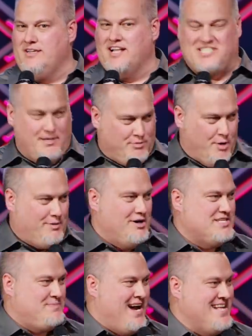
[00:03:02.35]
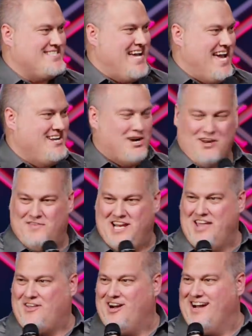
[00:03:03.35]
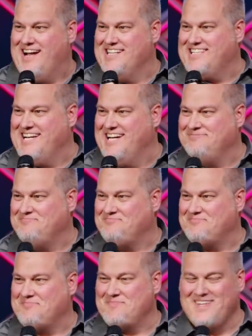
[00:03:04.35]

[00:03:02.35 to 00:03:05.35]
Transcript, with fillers: That's the appropriate response. I hadn't heard of it either. That's a, uh,